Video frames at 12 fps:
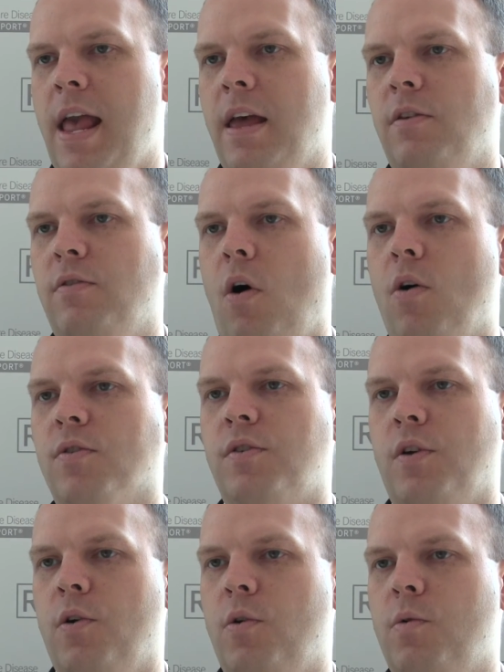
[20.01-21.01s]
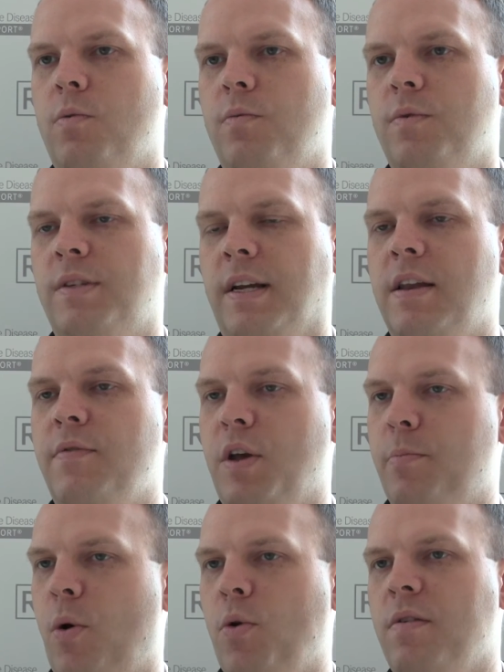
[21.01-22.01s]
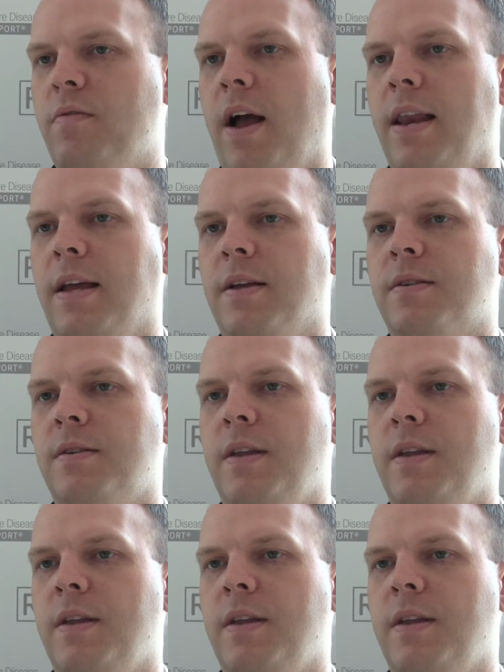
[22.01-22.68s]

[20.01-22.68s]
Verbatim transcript: and also significant bony findings.